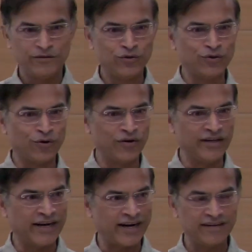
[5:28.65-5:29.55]
You could hold
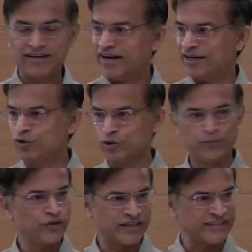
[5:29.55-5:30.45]
in hand and you could
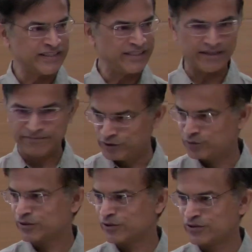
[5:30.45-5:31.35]
put a cassette tape, which
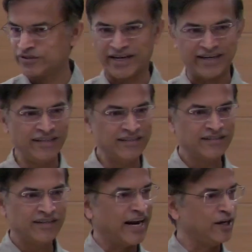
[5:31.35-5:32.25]
was also tiny.
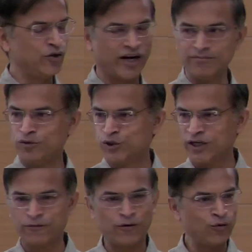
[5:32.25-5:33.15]
And you had
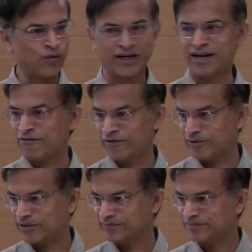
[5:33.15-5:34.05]
music for 1.5
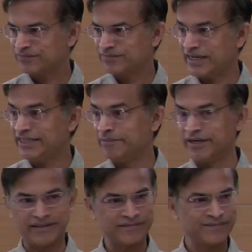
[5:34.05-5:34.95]
hour, 90
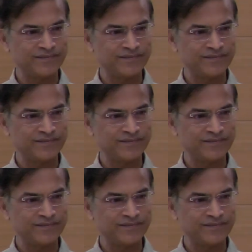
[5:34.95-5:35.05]
minutes.